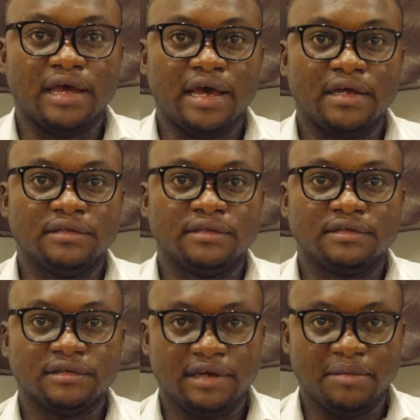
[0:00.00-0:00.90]

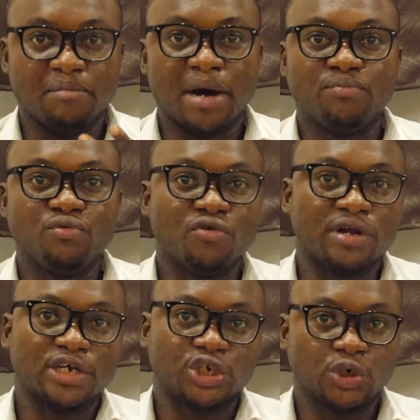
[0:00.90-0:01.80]
and the map
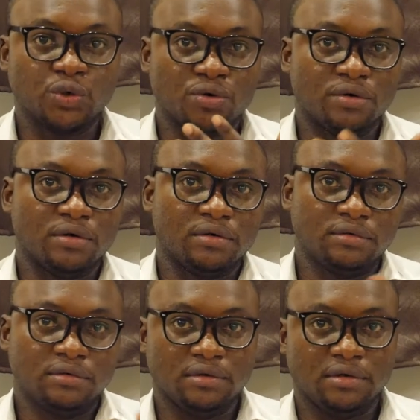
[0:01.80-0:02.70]
gonna show,
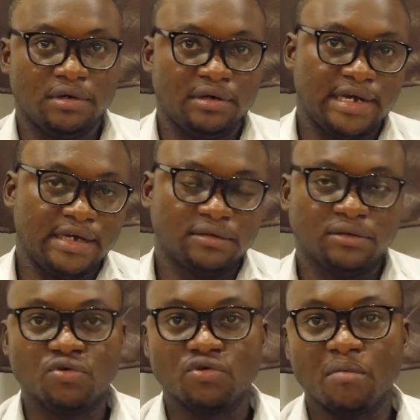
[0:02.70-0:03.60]
like
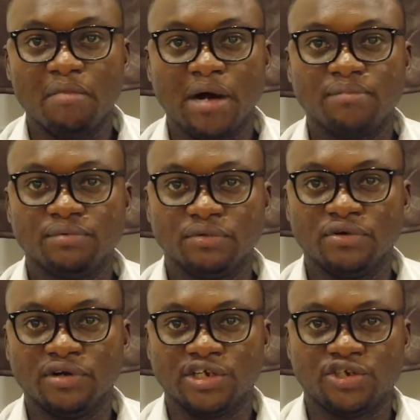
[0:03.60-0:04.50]
Google Map
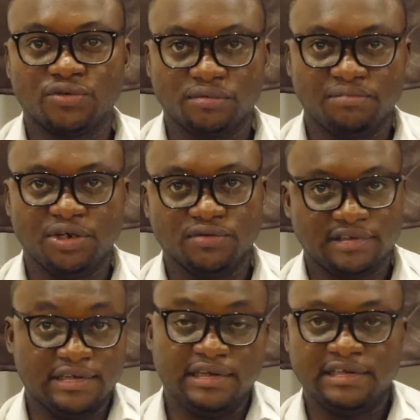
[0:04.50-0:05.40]
gonna show,
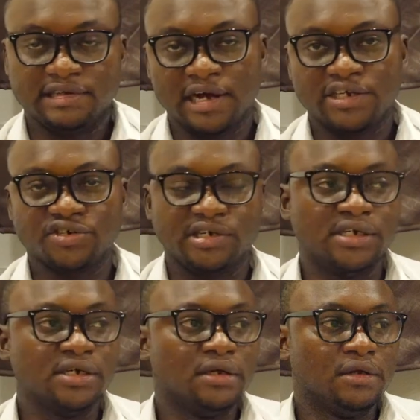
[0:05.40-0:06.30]
because it's actually
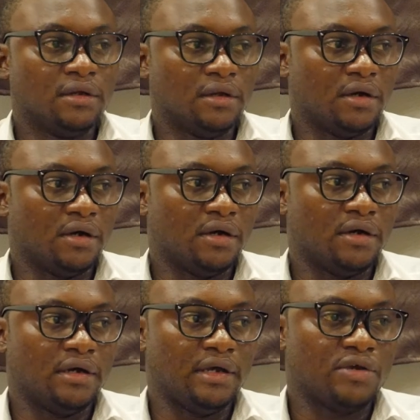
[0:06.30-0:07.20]

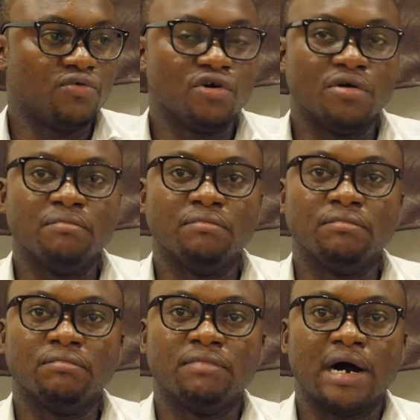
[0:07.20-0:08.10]
a Google
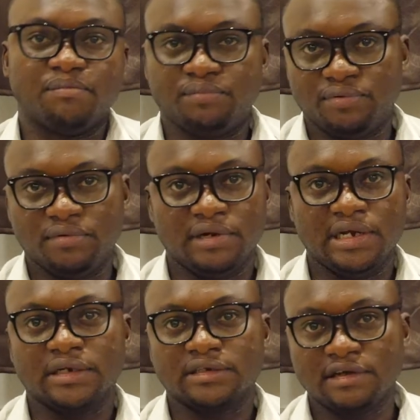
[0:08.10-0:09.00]
Map
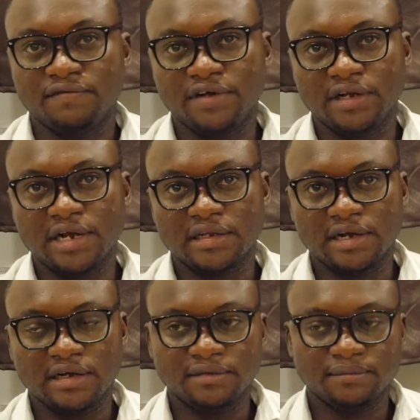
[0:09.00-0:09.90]
link, something like
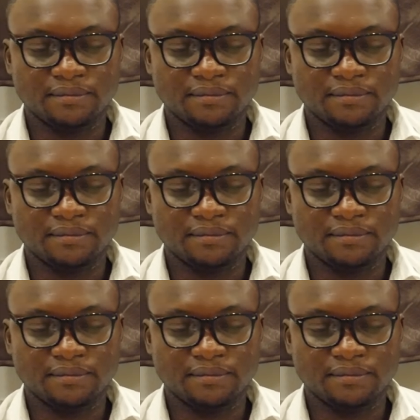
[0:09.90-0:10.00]
that.